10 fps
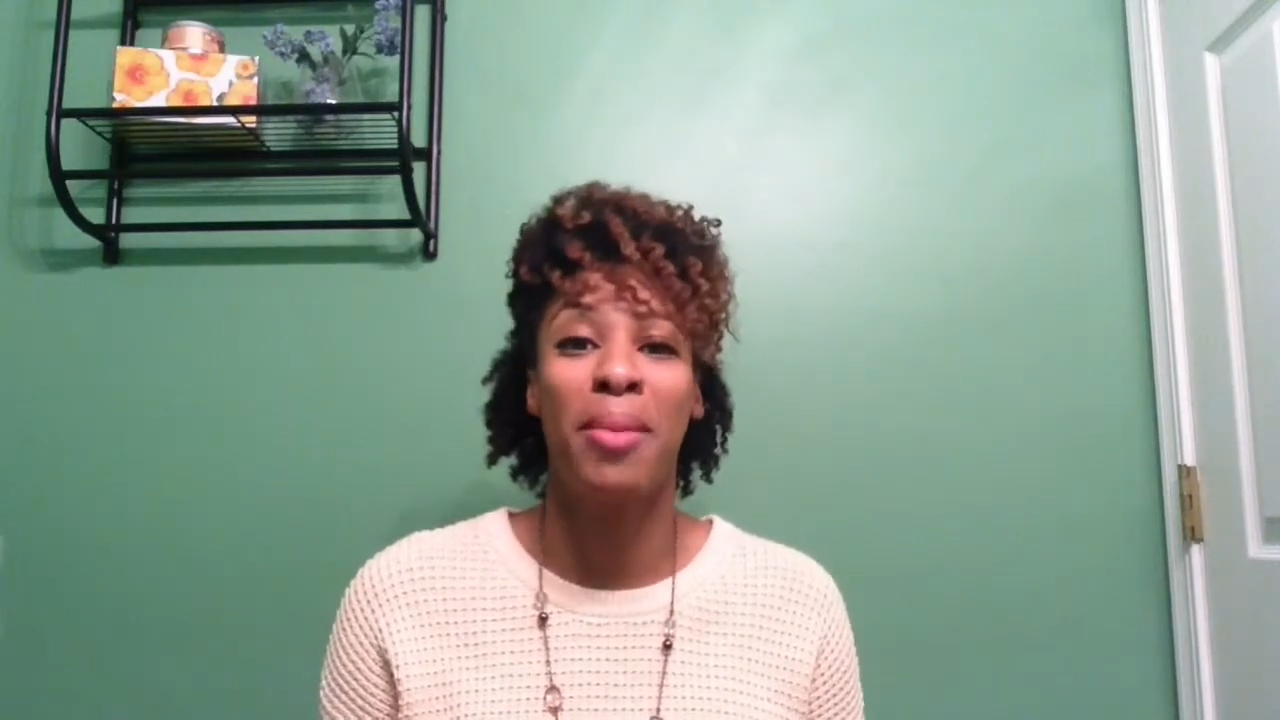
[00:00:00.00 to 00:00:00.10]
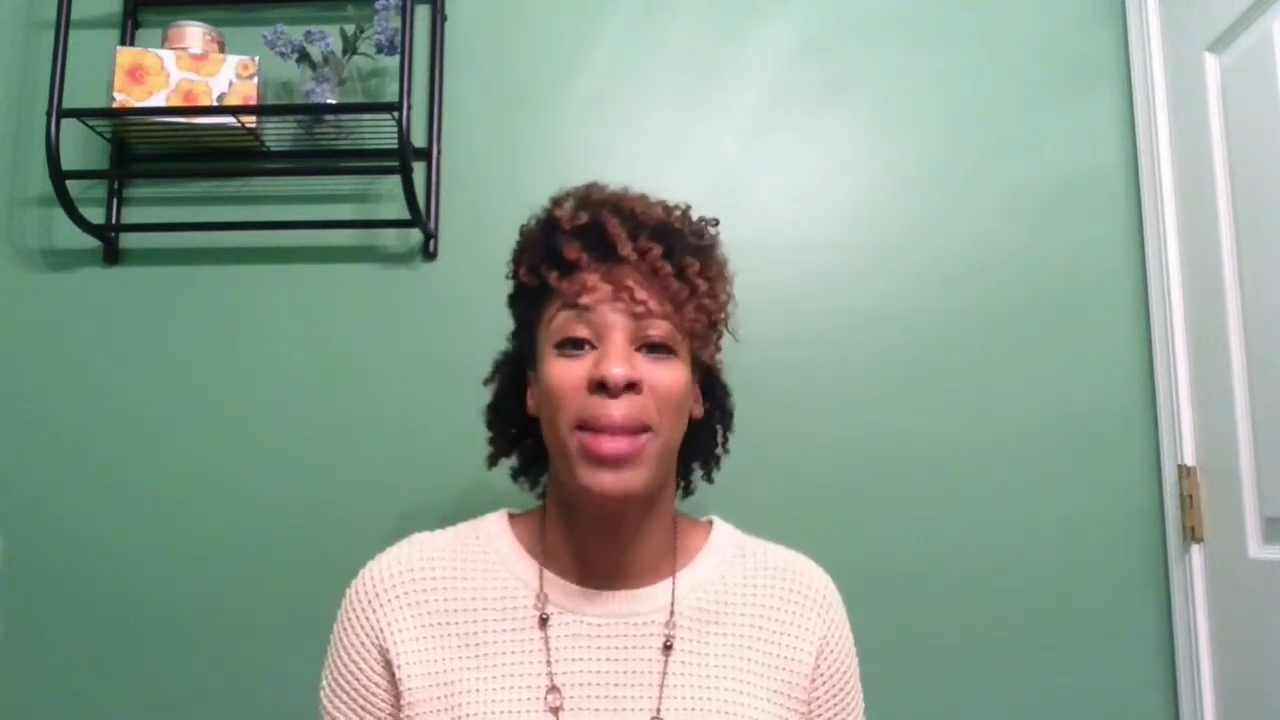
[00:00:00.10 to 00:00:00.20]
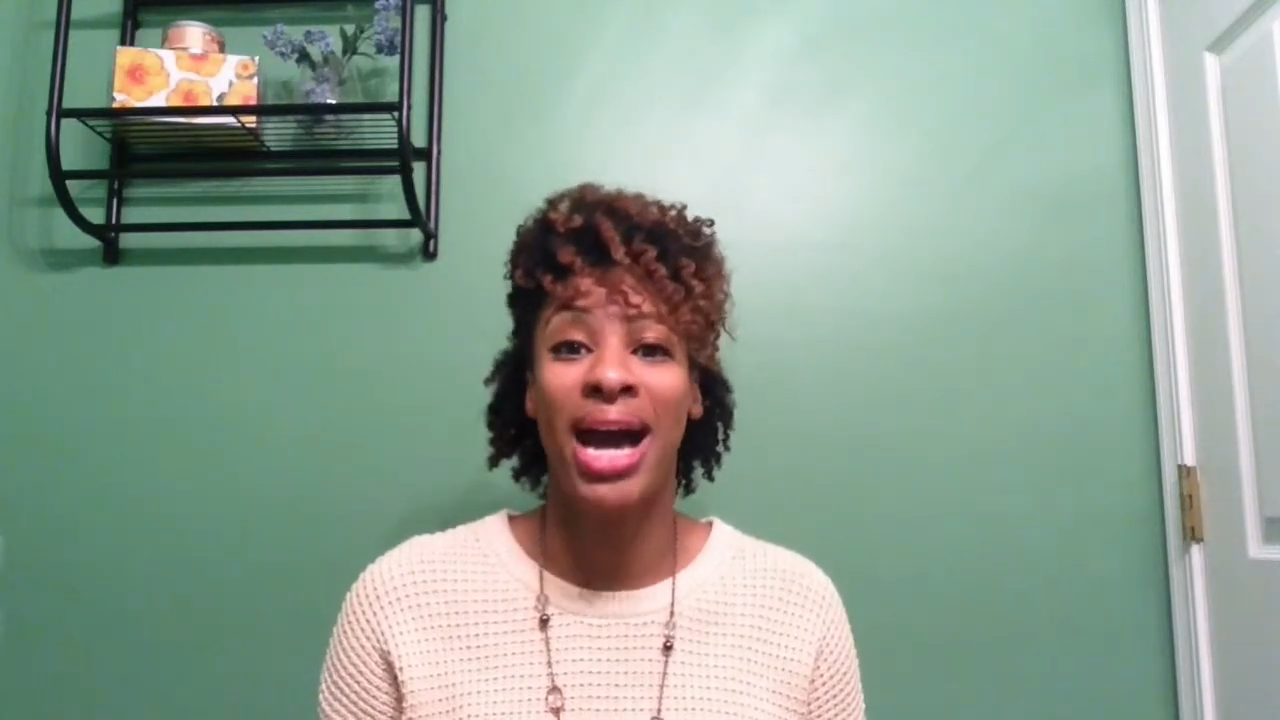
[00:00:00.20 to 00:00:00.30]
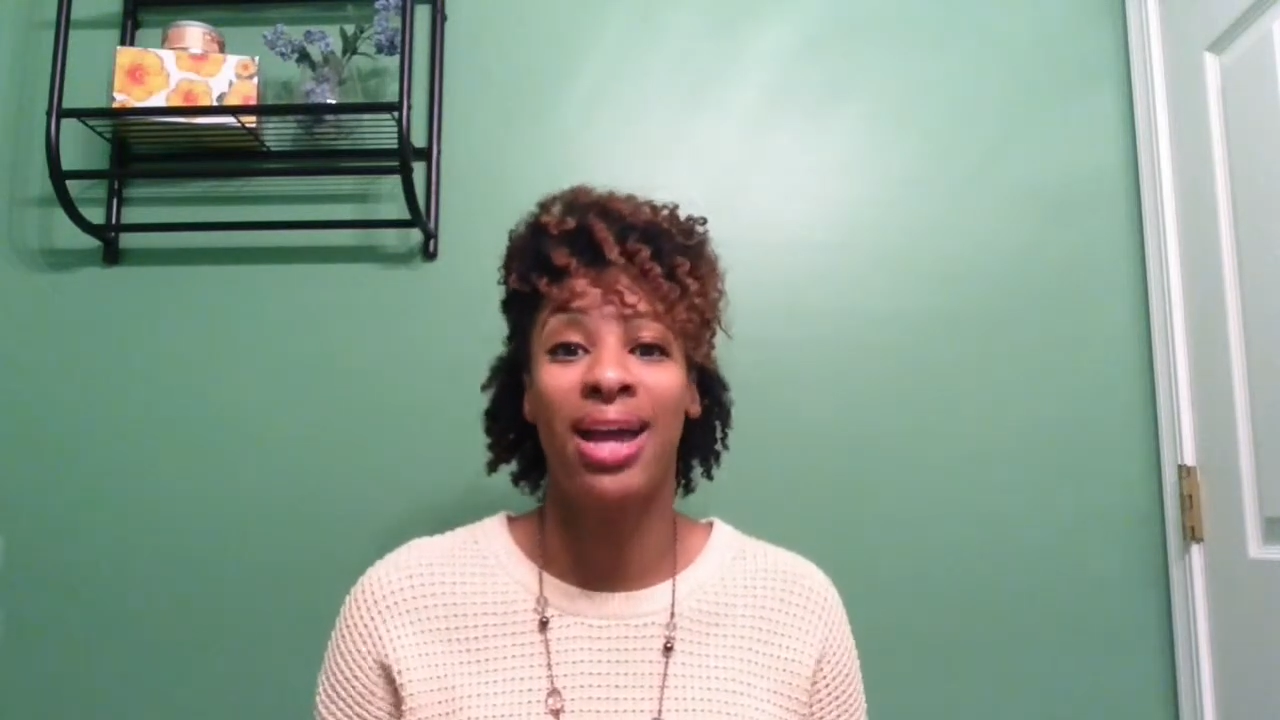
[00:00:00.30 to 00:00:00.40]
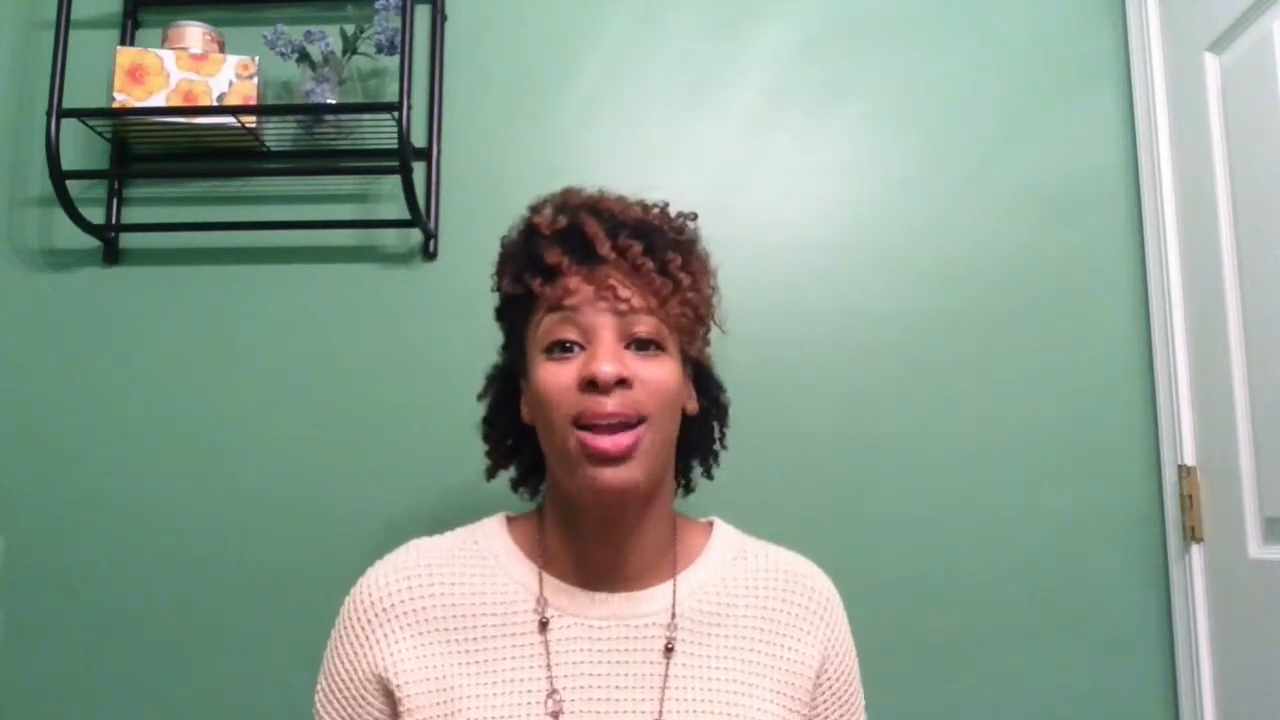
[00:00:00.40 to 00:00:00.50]

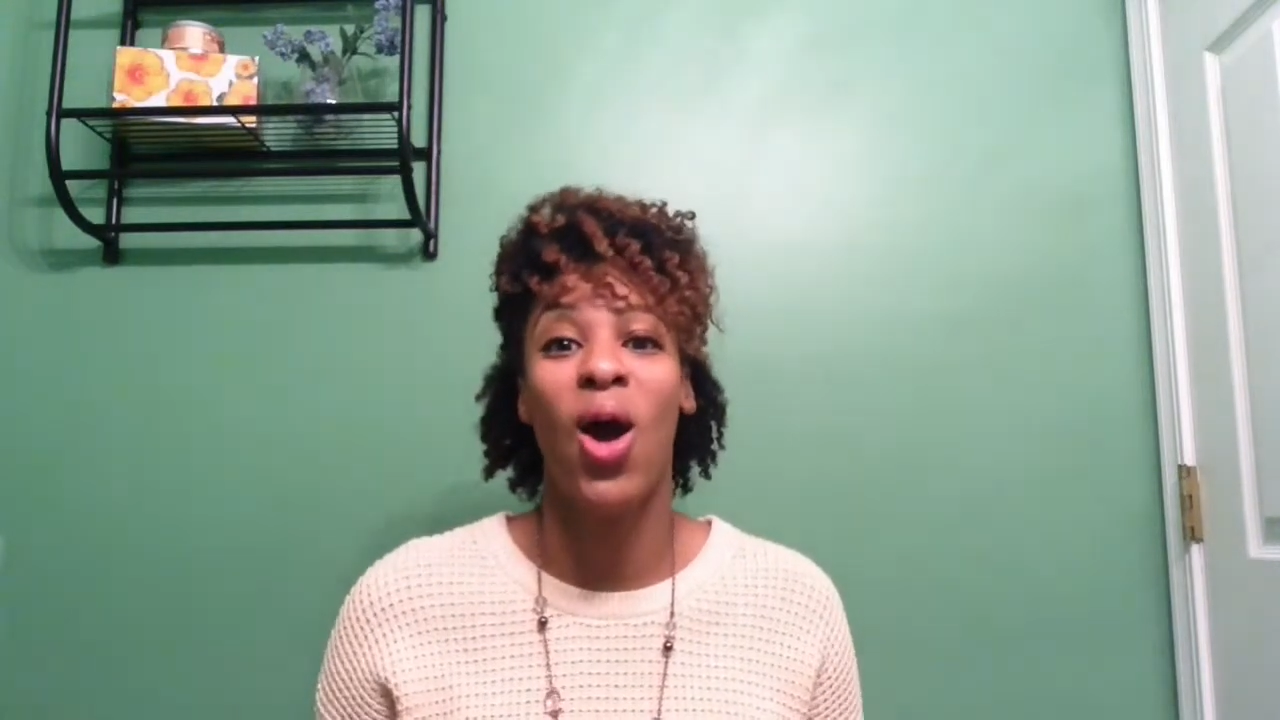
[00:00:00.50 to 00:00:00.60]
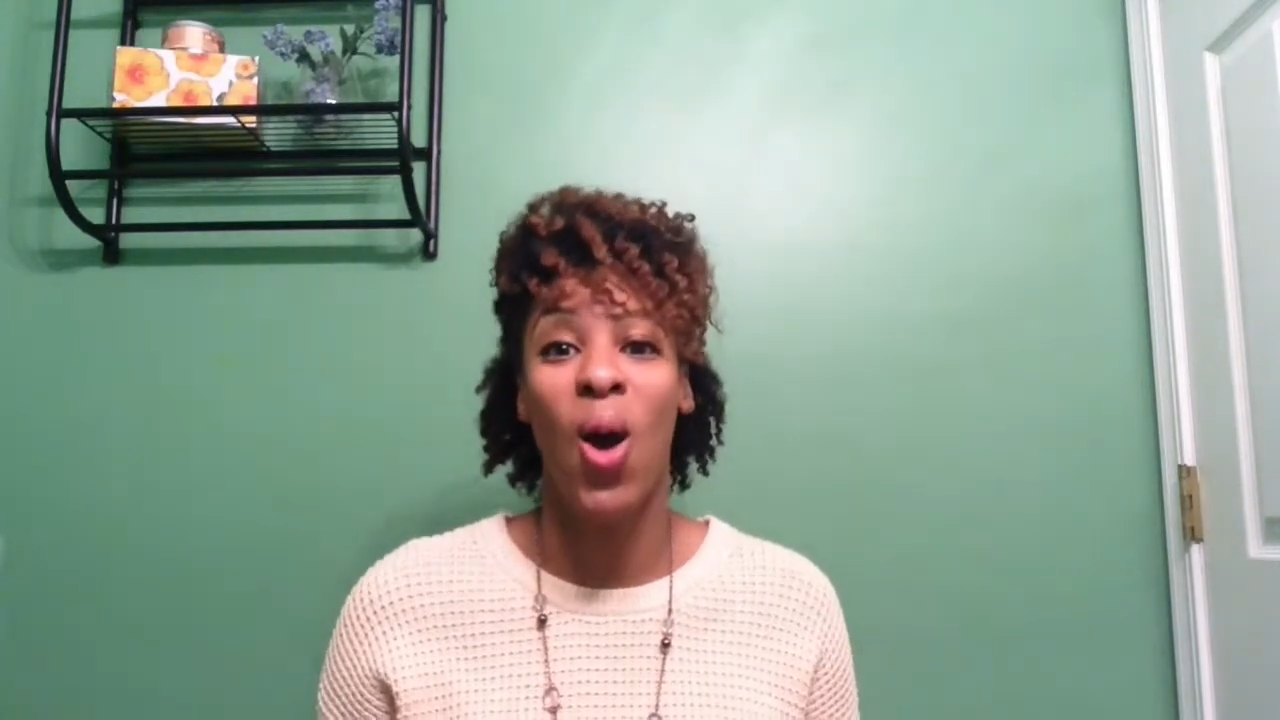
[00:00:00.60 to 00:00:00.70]
mind